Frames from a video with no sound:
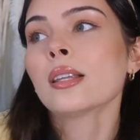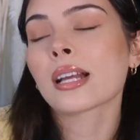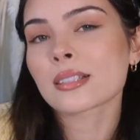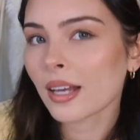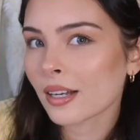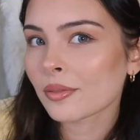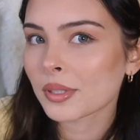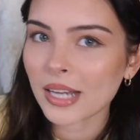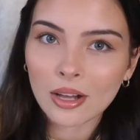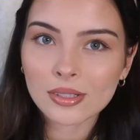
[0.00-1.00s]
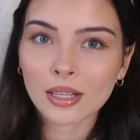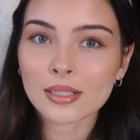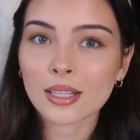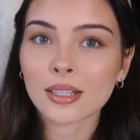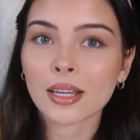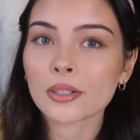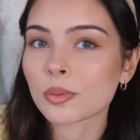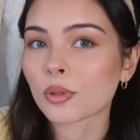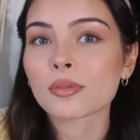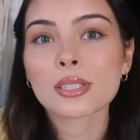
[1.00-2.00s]
that's kind of the downside of San Diego.
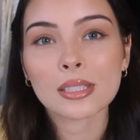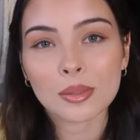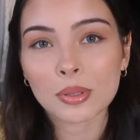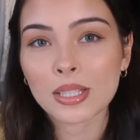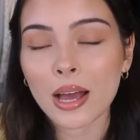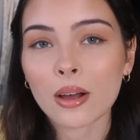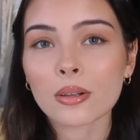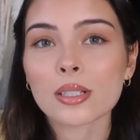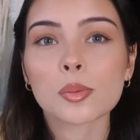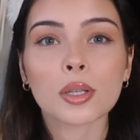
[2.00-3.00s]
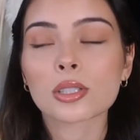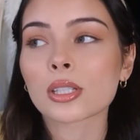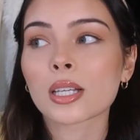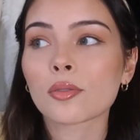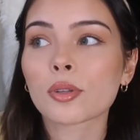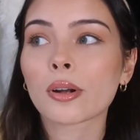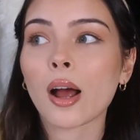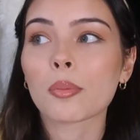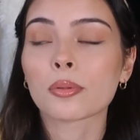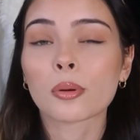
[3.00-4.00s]
It's more of a sleepy town, especially if you're
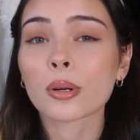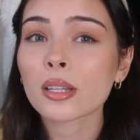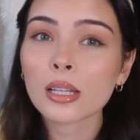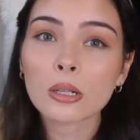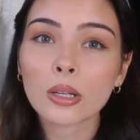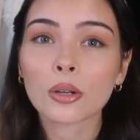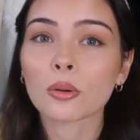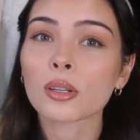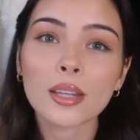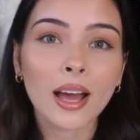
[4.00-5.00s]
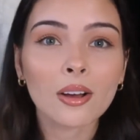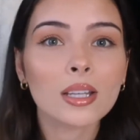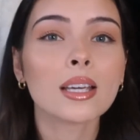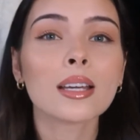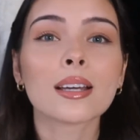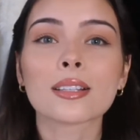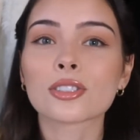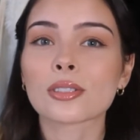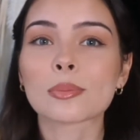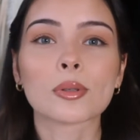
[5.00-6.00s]
up north a little in North County. It's
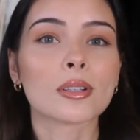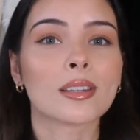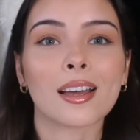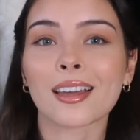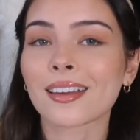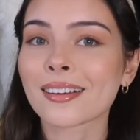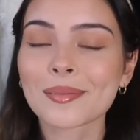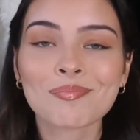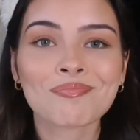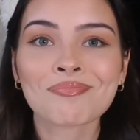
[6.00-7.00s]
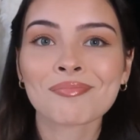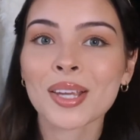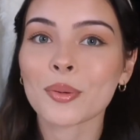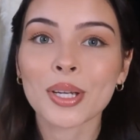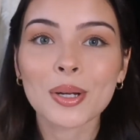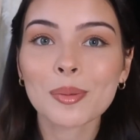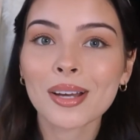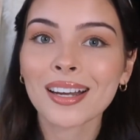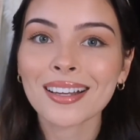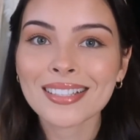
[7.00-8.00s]
just more like we go to
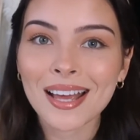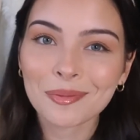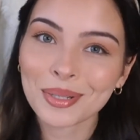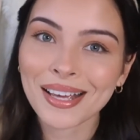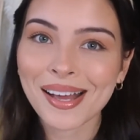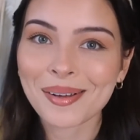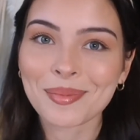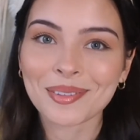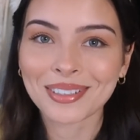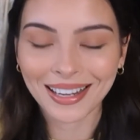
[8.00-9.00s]
bed at 10 p.m. every